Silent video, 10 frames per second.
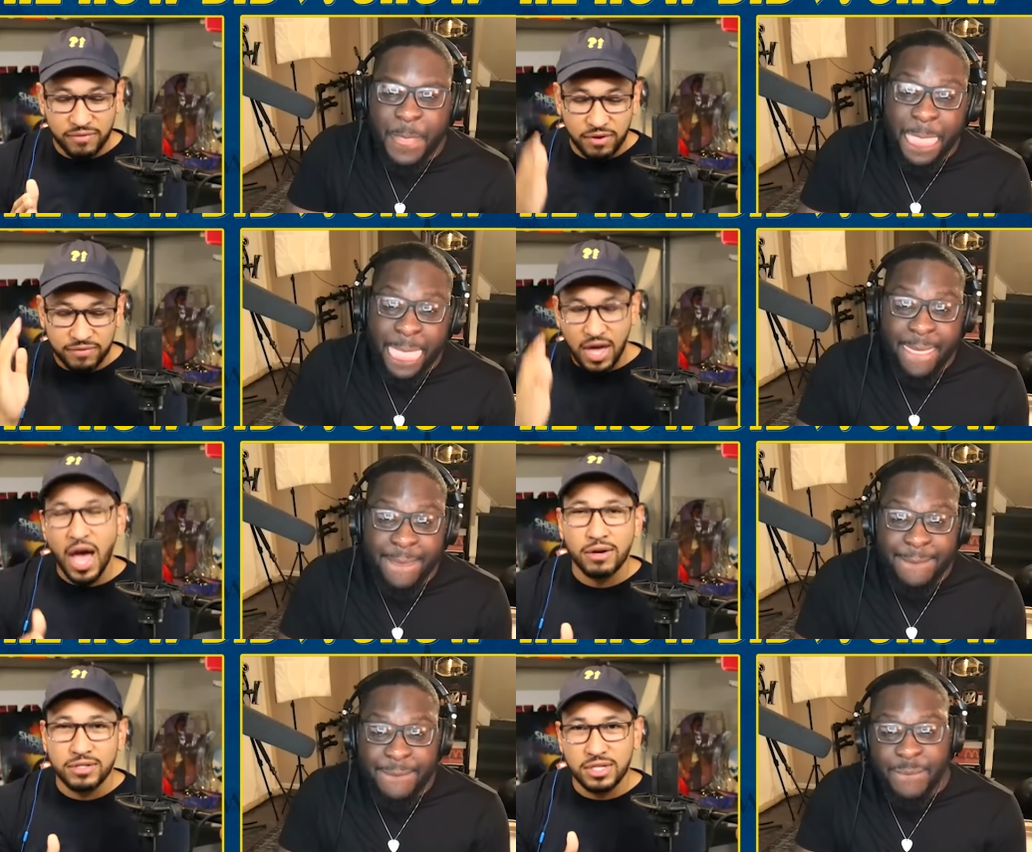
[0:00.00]
Speaker 1: of the
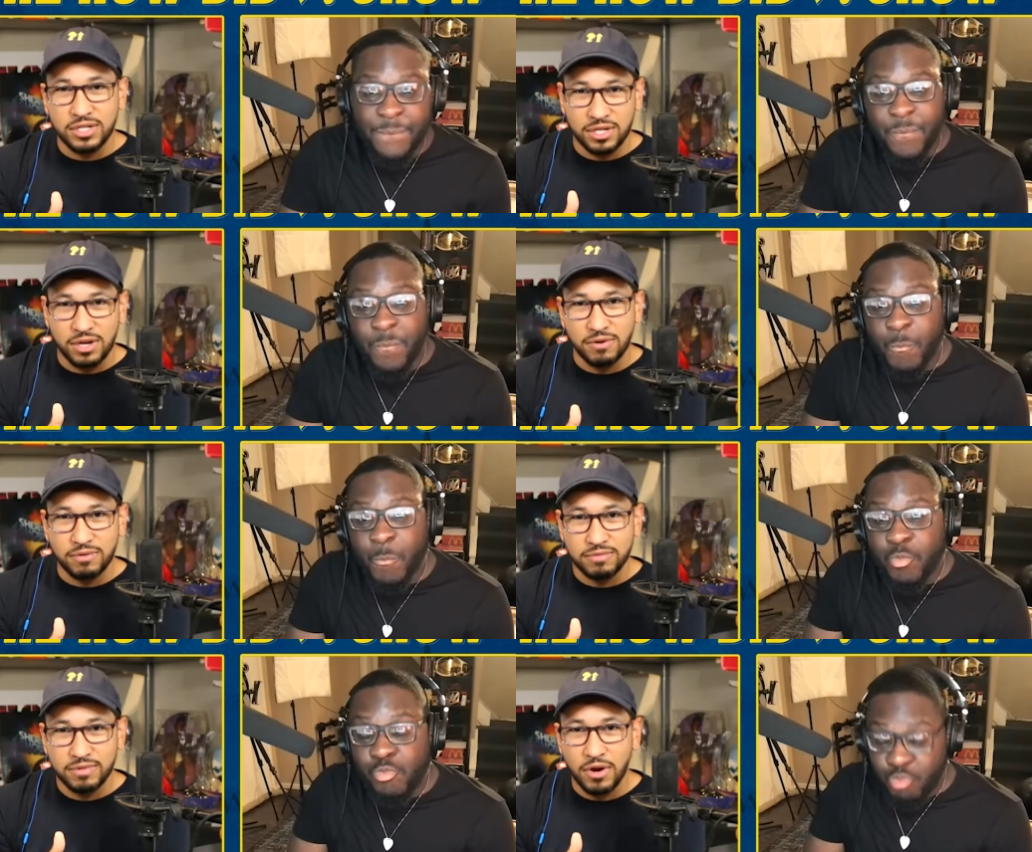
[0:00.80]
How Did Show.
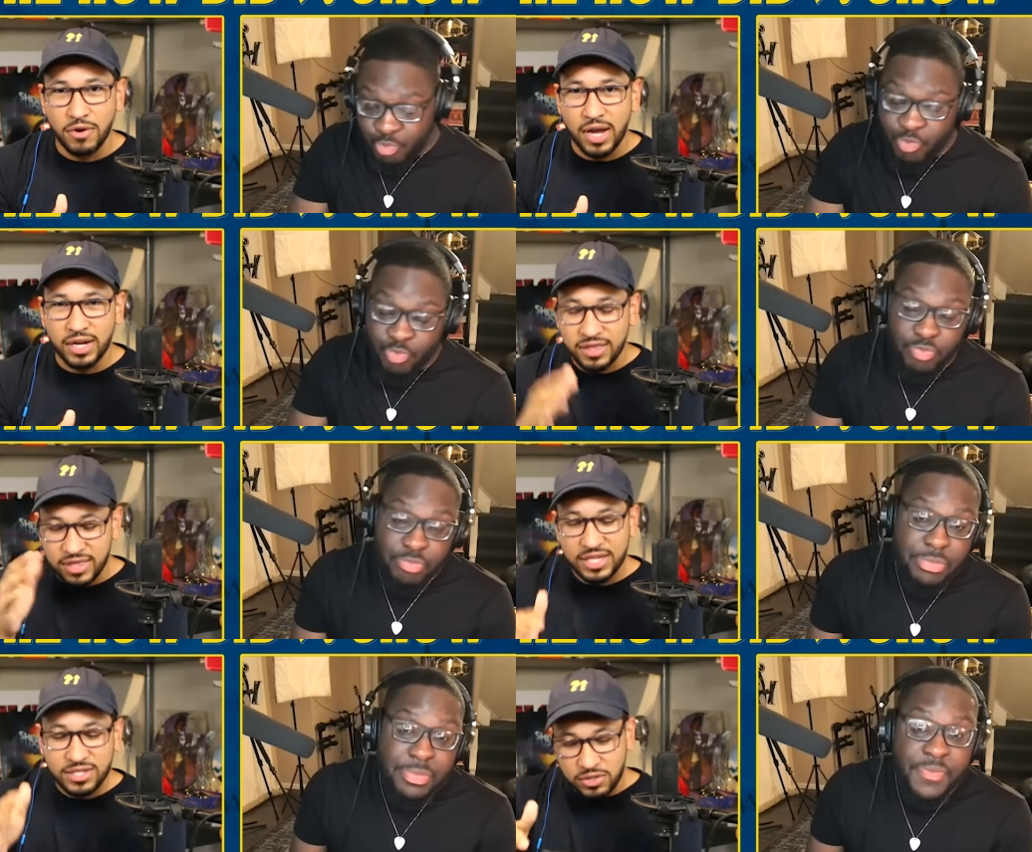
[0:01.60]
All right. Mm-hmm. And
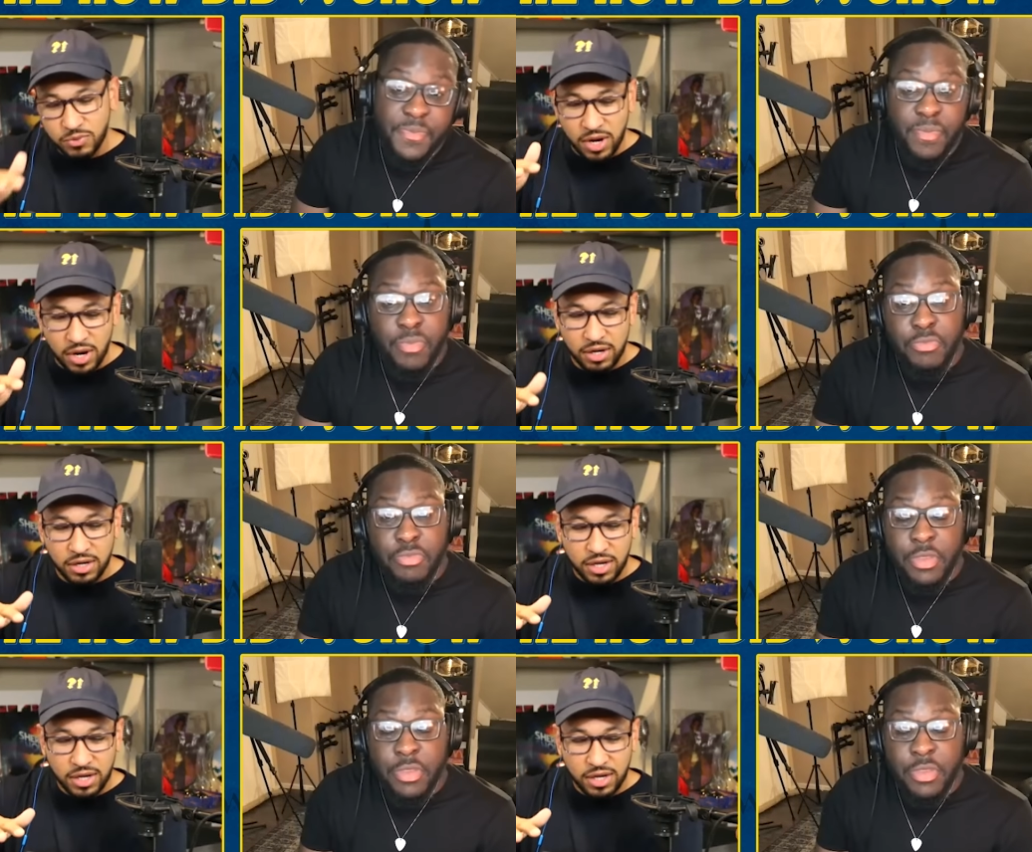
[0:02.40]
this is where